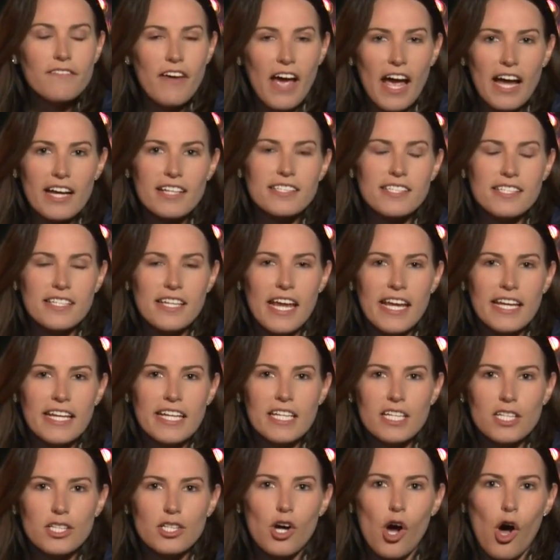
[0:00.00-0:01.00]

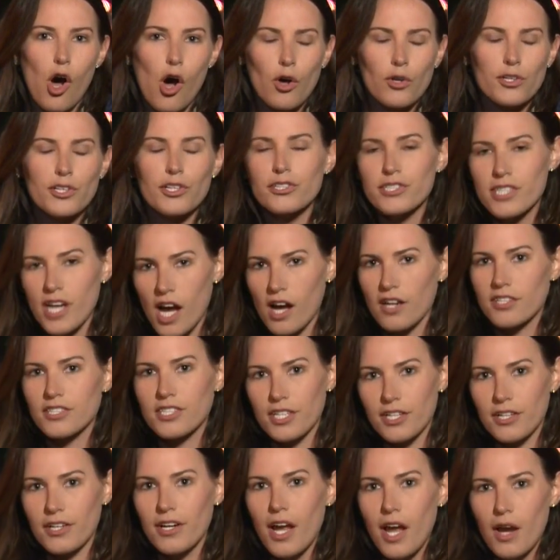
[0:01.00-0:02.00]
vaccinated, call your
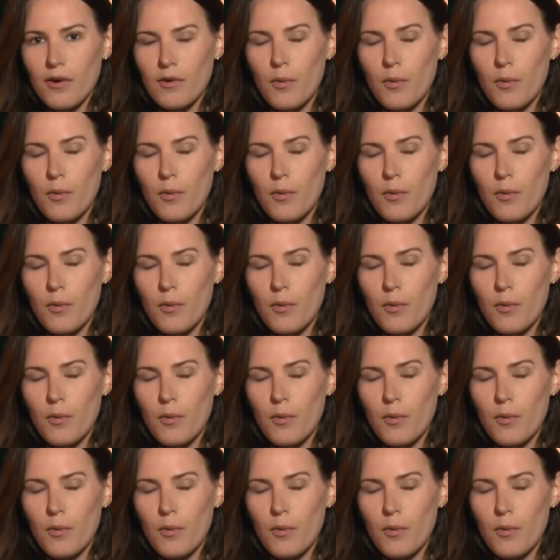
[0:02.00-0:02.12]
doctor.